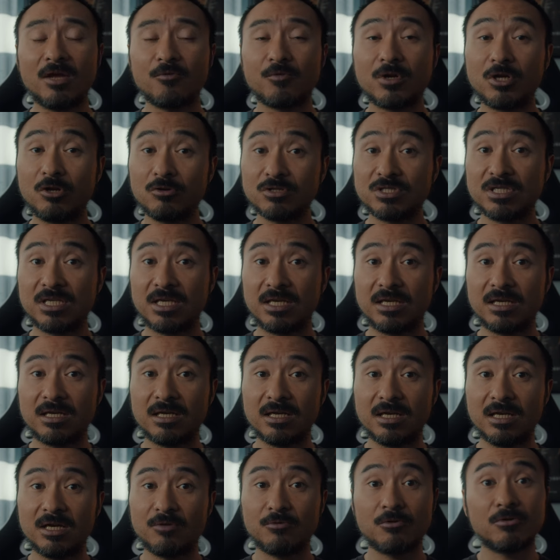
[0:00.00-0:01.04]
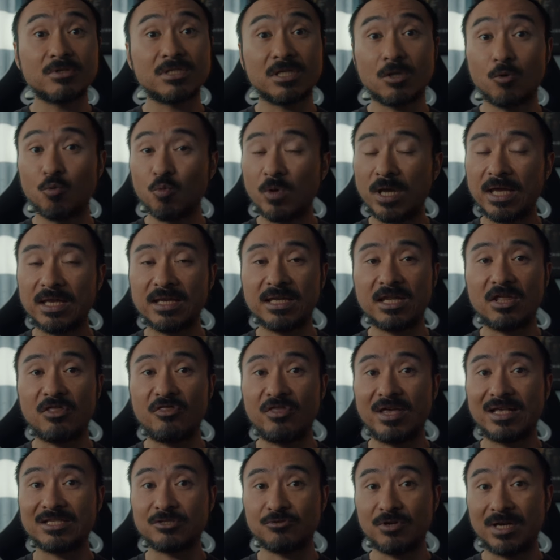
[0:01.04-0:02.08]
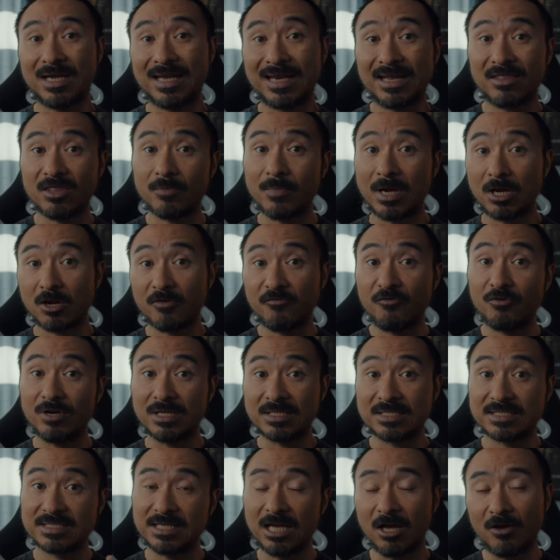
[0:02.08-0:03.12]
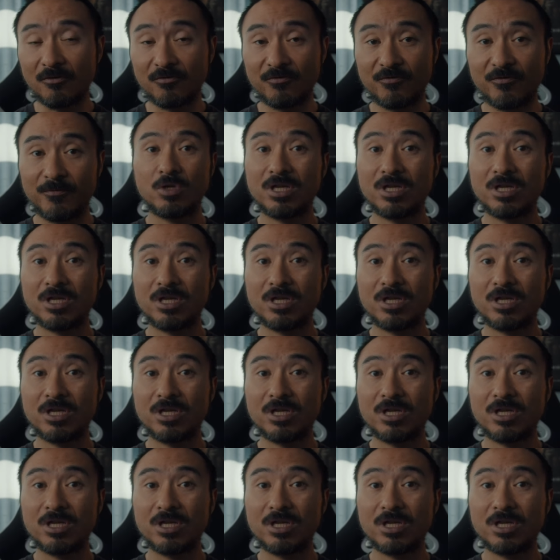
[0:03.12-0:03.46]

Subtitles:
reducing wind if things are hitting the microphone itself.